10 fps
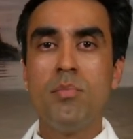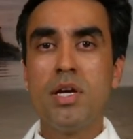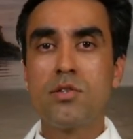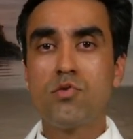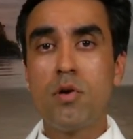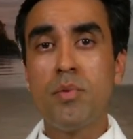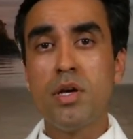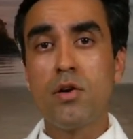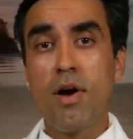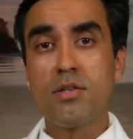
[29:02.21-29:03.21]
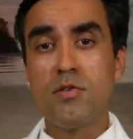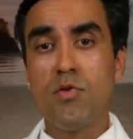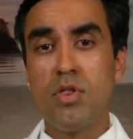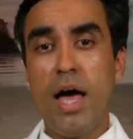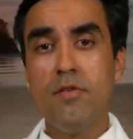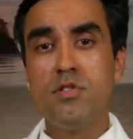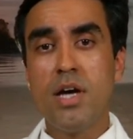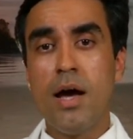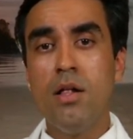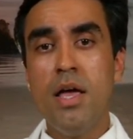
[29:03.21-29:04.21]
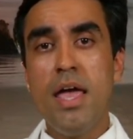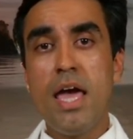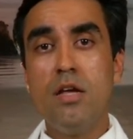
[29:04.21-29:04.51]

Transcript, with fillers: to be extremely aggressive with lifestyle.